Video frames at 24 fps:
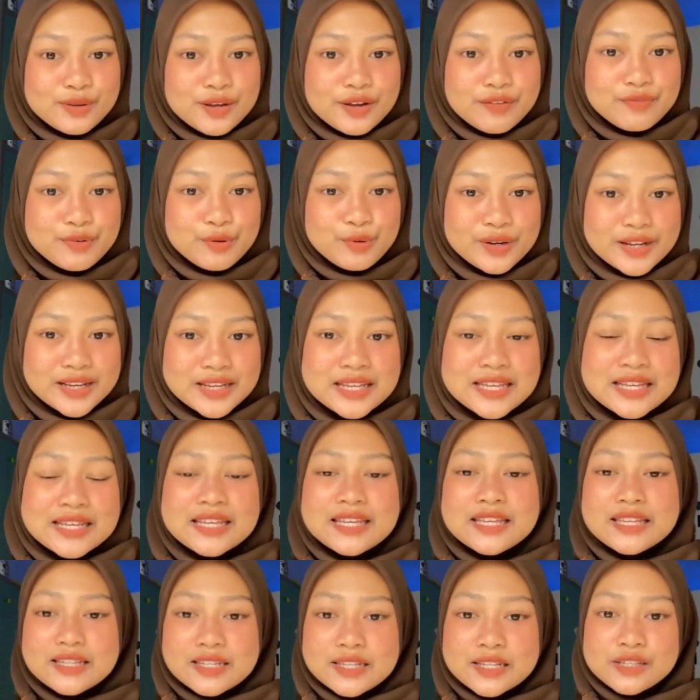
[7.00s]
to everyone.
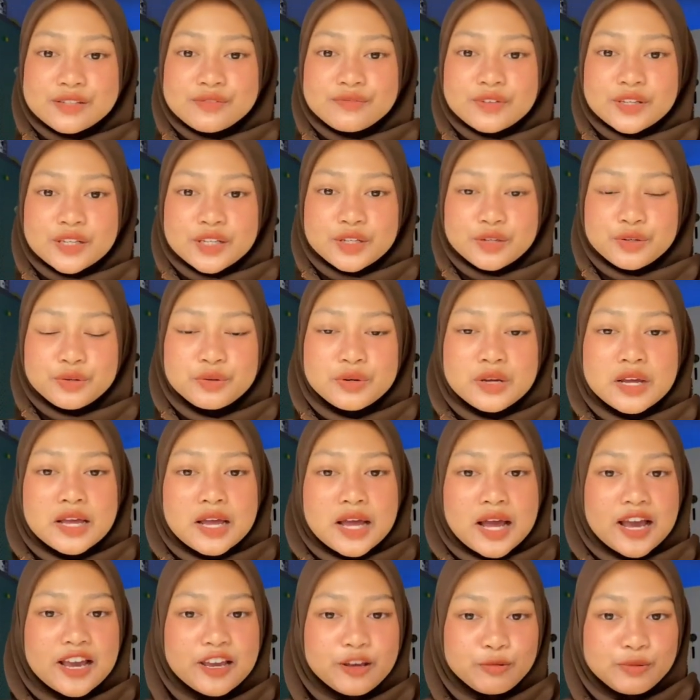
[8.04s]
In this video,
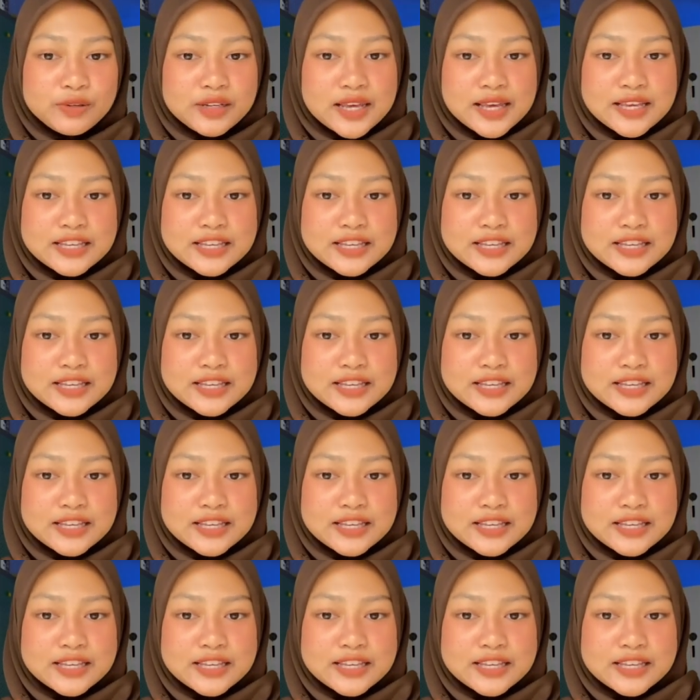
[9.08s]
I will